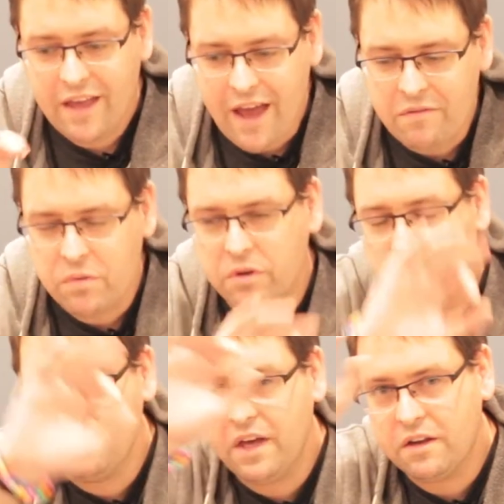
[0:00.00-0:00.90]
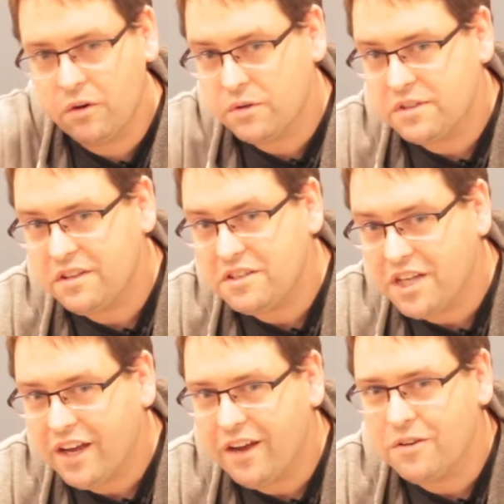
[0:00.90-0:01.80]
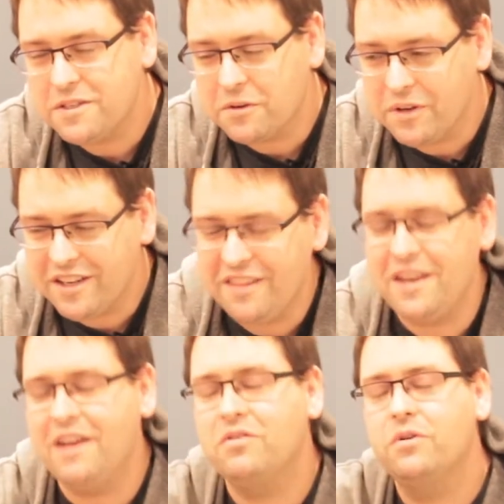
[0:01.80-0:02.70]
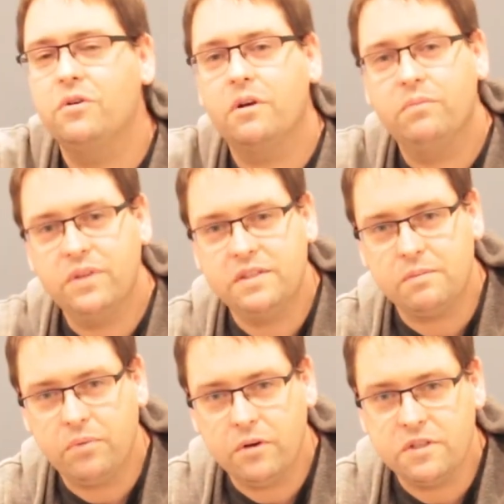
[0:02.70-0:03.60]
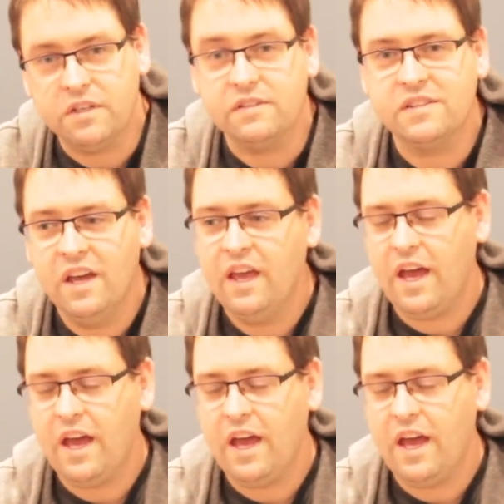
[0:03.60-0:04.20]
everyone who then goes to the checkout screen, and then everyone who completes a purchase.